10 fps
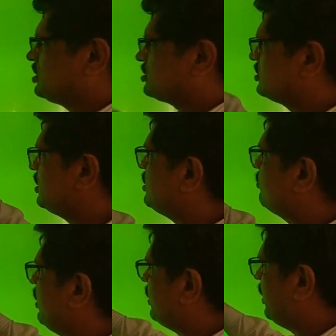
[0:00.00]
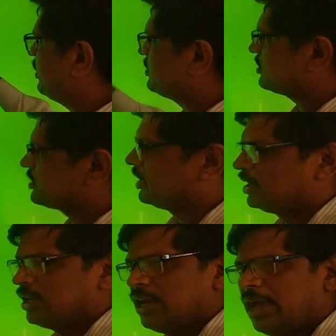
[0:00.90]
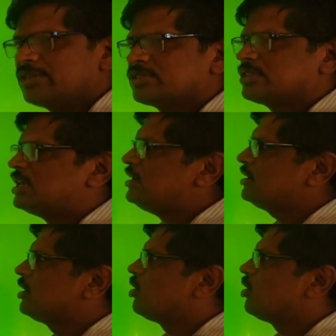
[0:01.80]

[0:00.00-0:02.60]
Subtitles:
by d omega, which is nothing but RHS.